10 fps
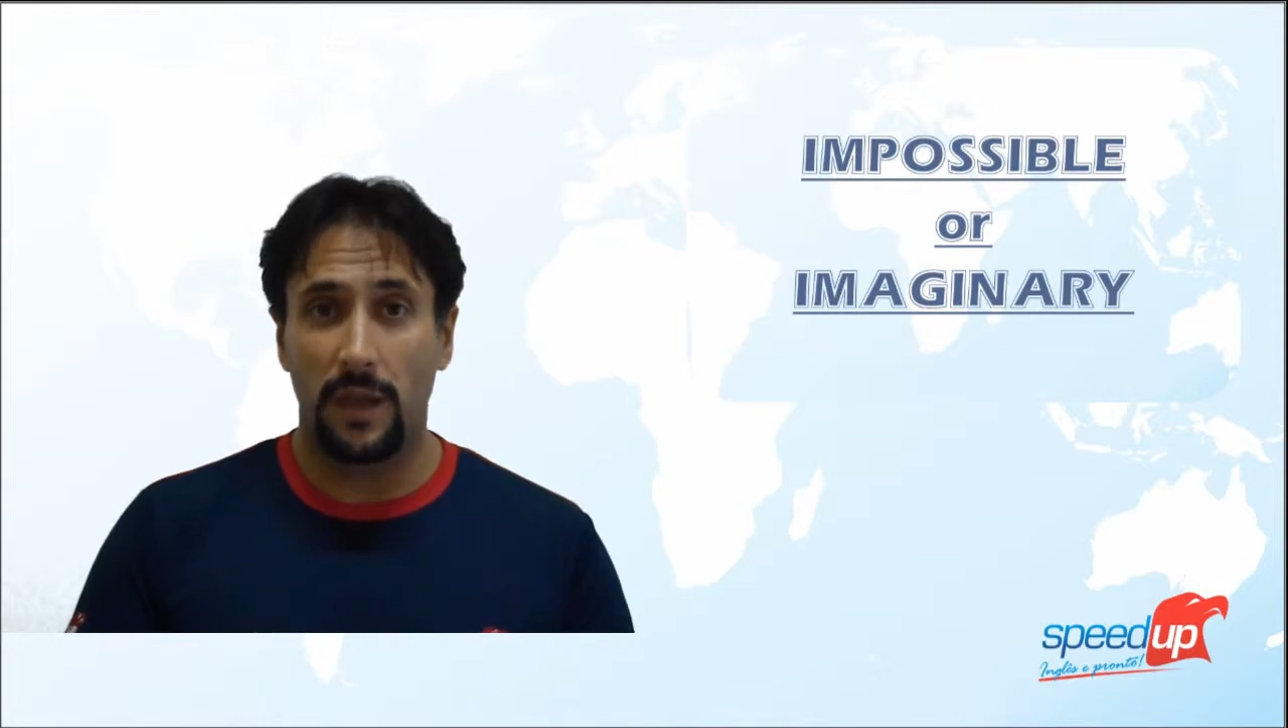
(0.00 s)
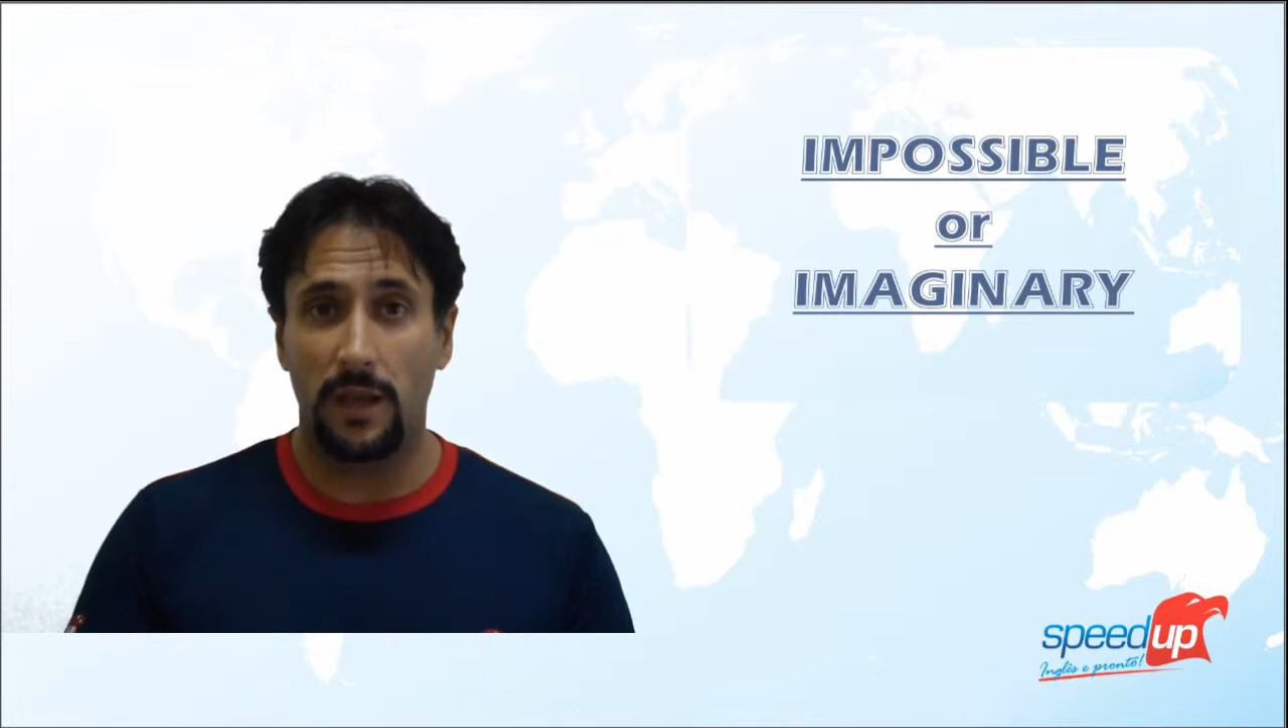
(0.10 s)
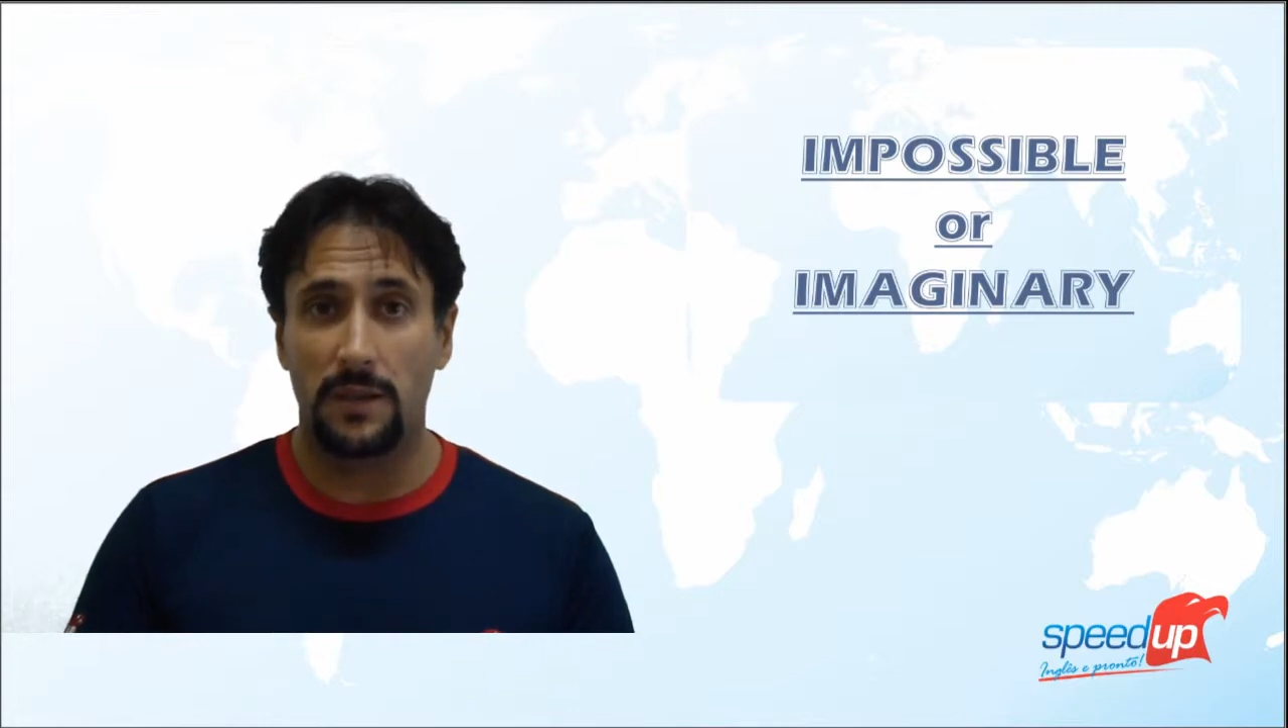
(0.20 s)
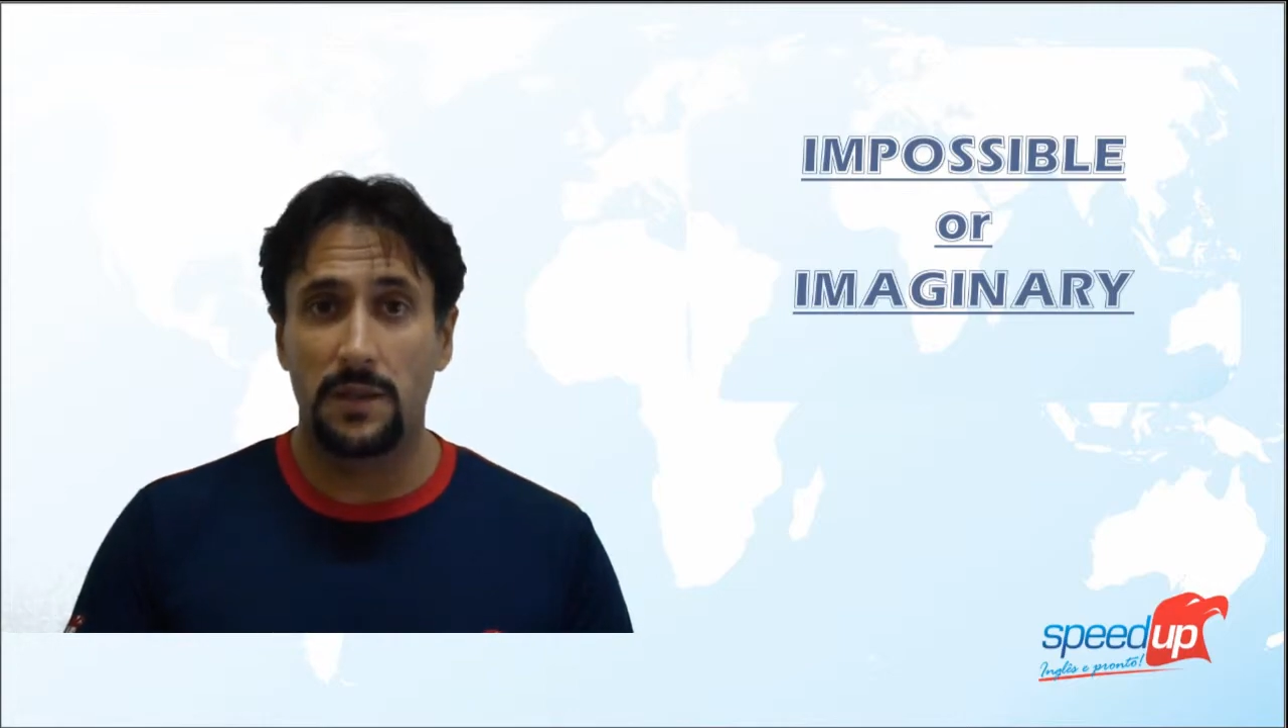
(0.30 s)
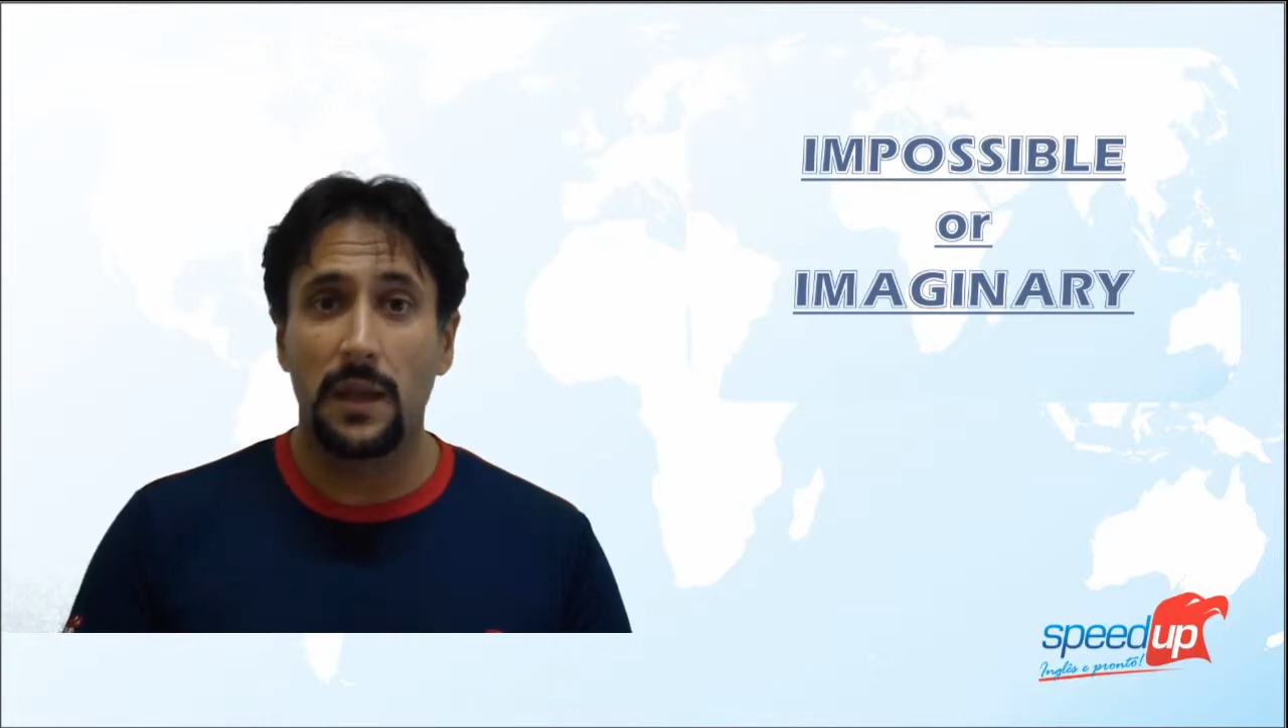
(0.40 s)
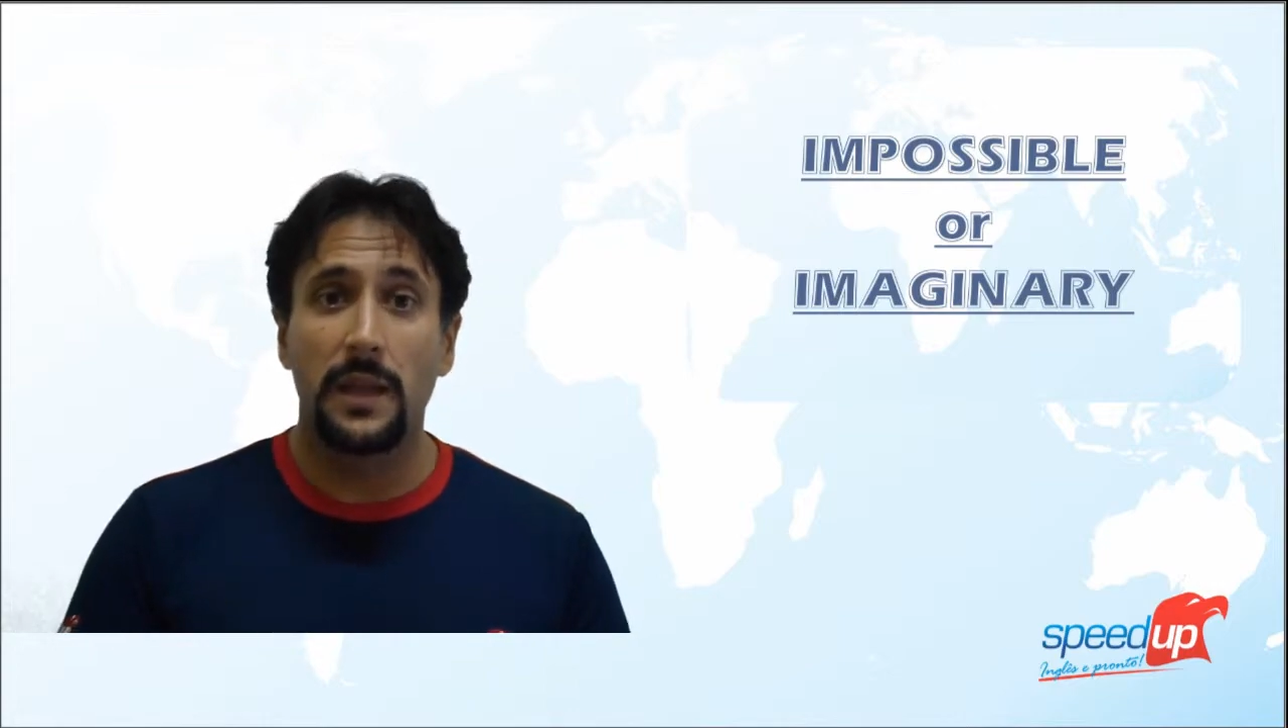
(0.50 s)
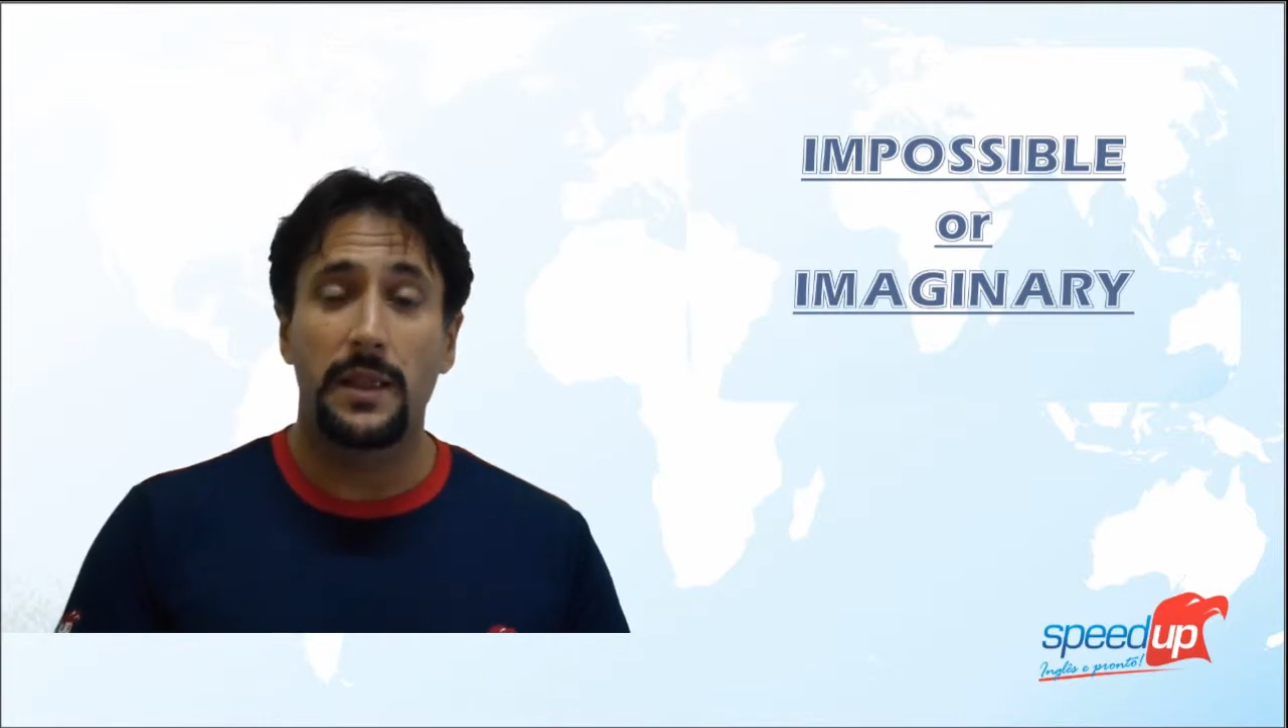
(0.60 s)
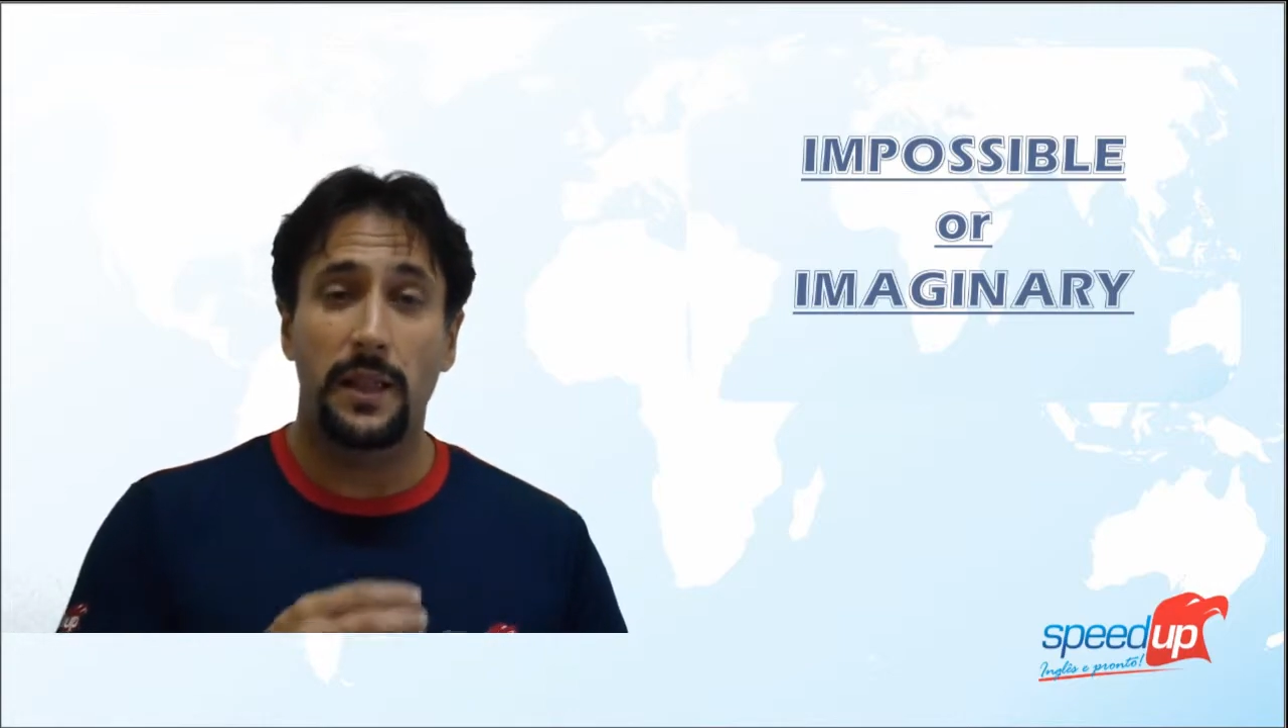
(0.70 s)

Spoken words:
things